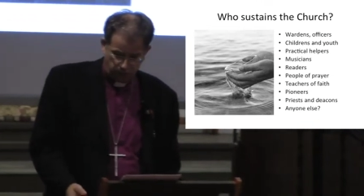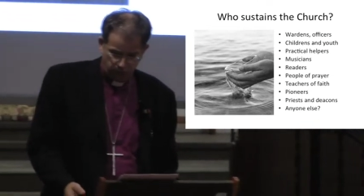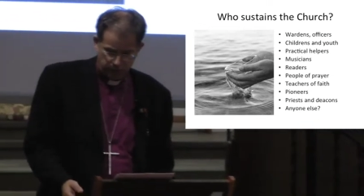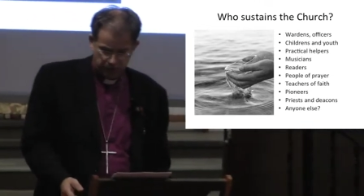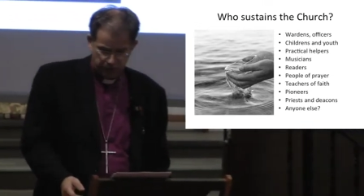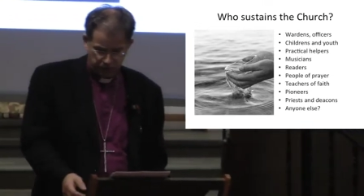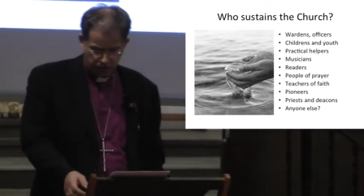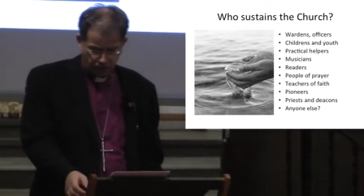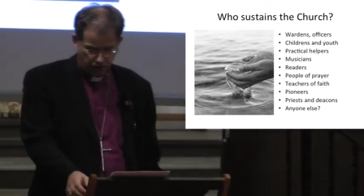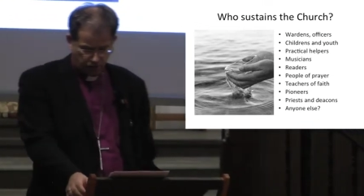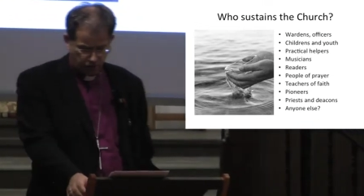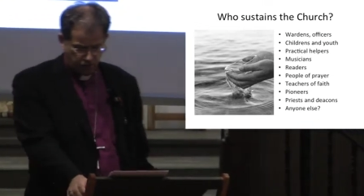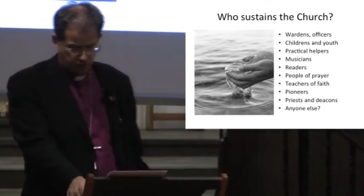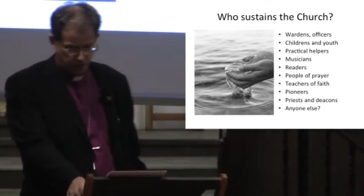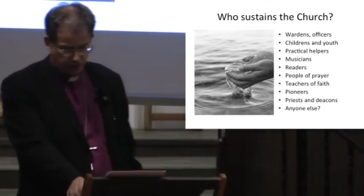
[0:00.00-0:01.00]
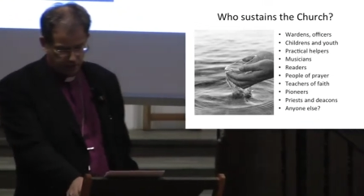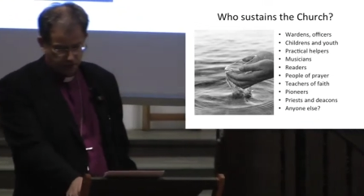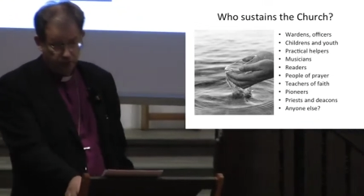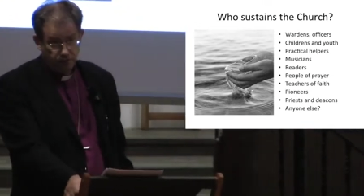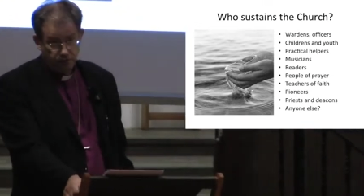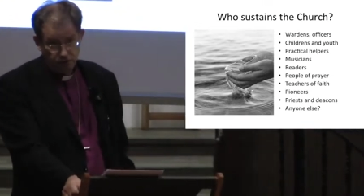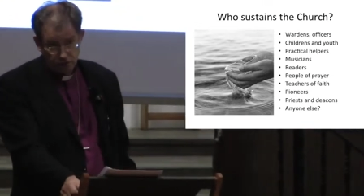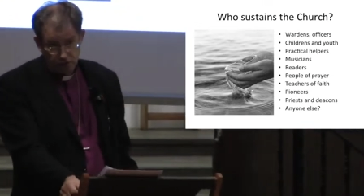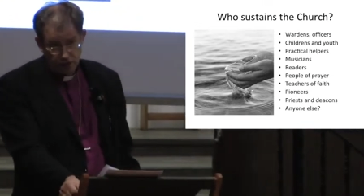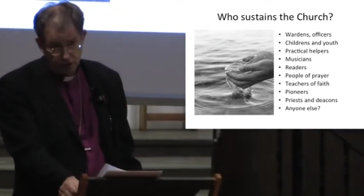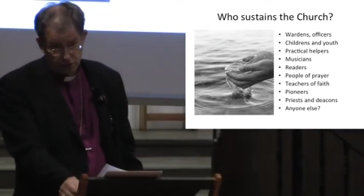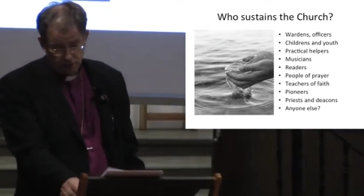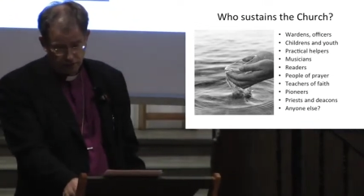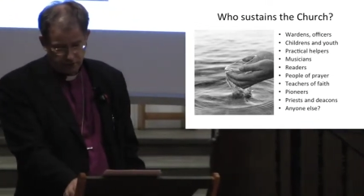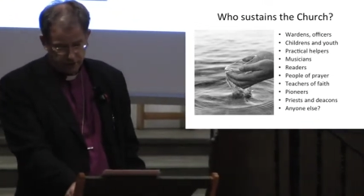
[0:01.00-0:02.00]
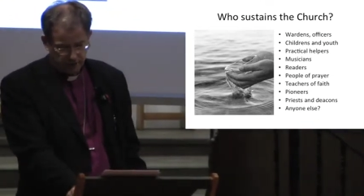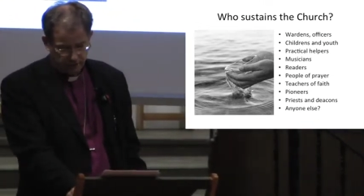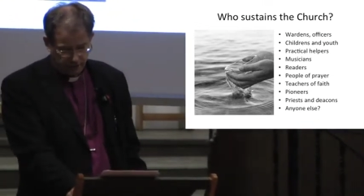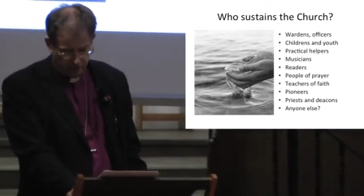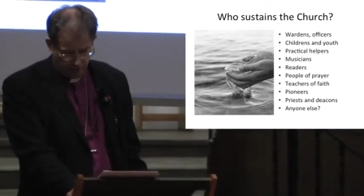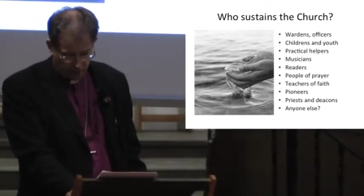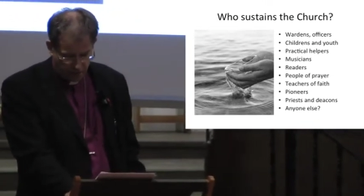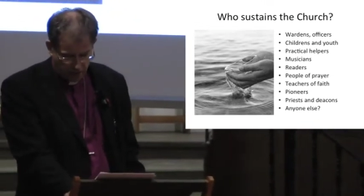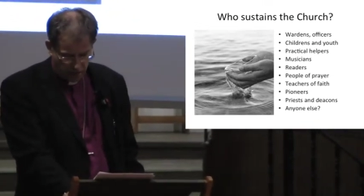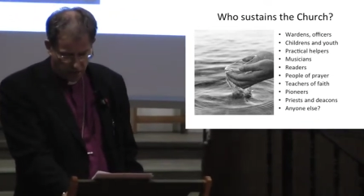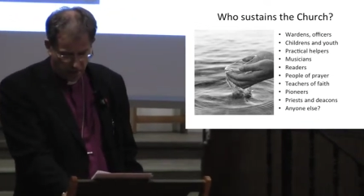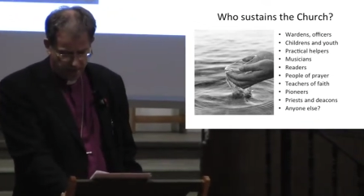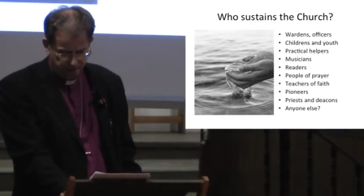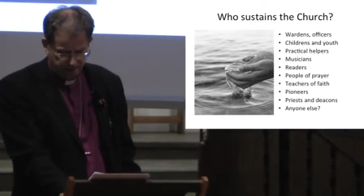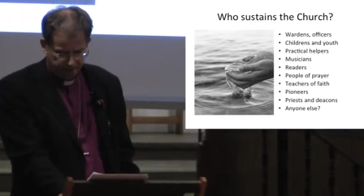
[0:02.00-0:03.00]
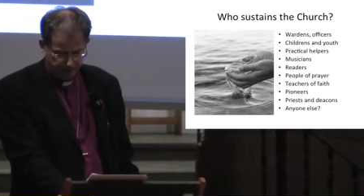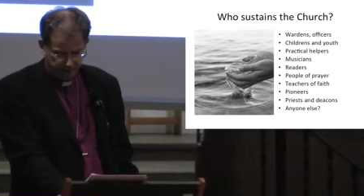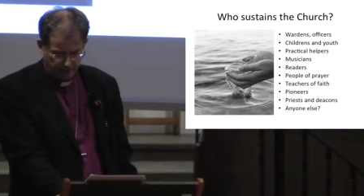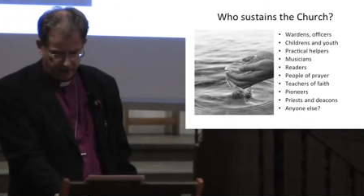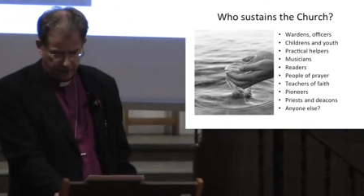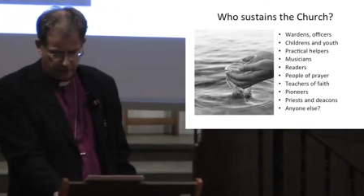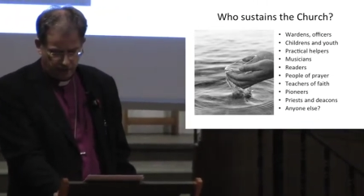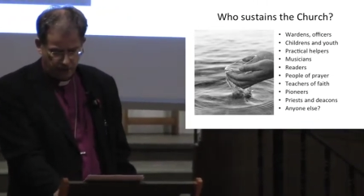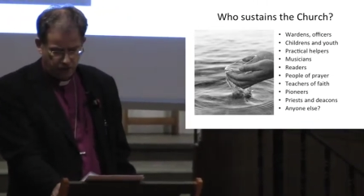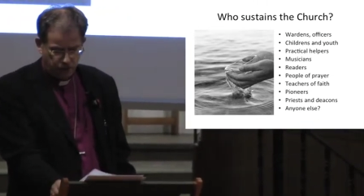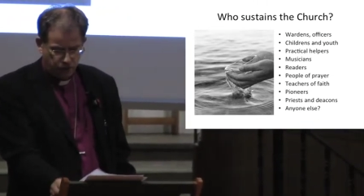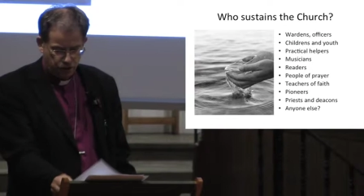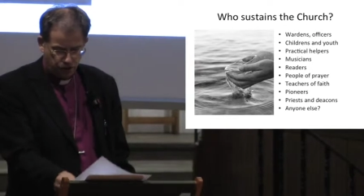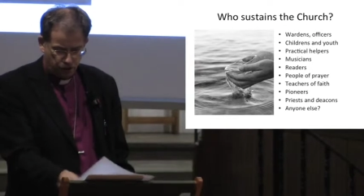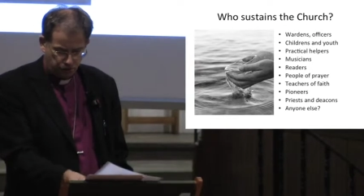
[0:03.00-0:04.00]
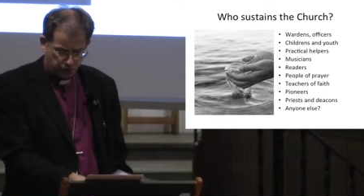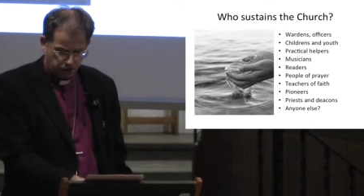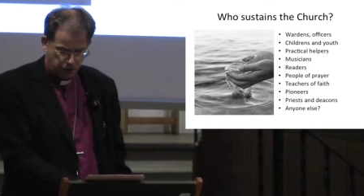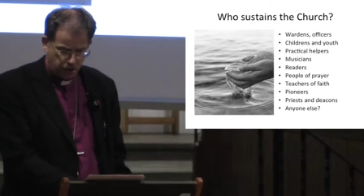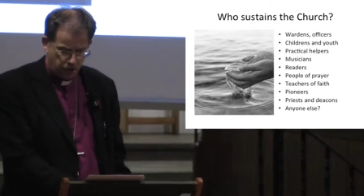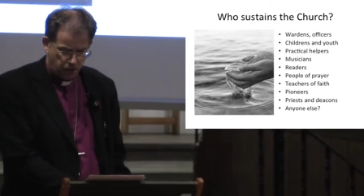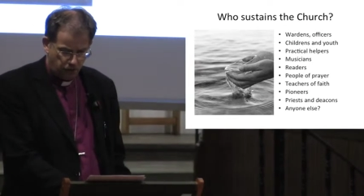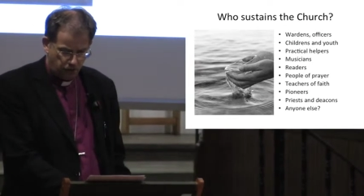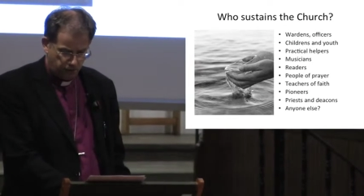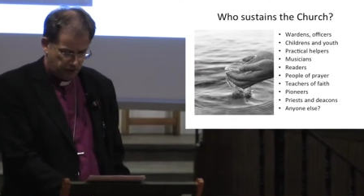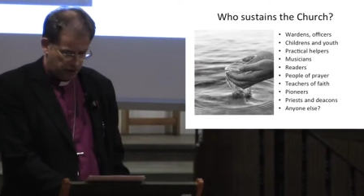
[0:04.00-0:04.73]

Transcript: wardens, secretaries, treasurers, thank you. Children's and youth